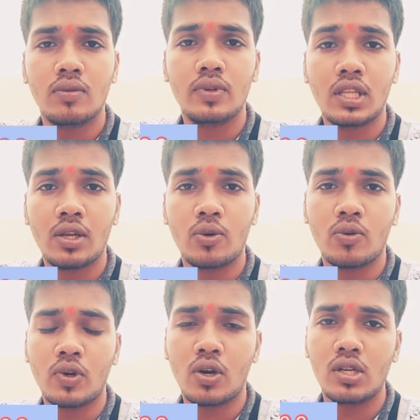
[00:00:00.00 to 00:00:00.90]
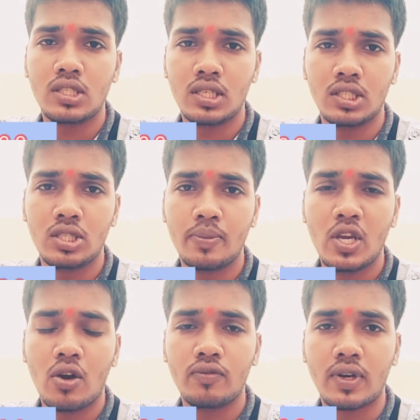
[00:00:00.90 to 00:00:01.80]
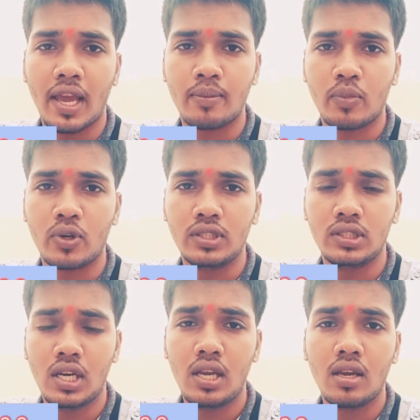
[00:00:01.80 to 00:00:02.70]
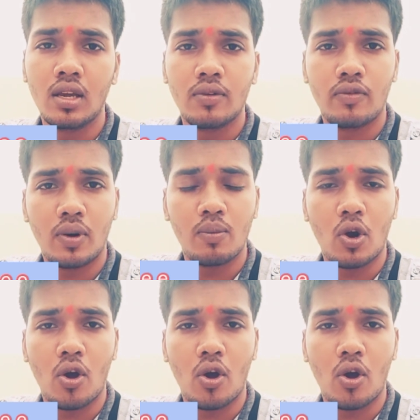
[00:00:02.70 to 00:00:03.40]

with an overall CGPA of 9.3 from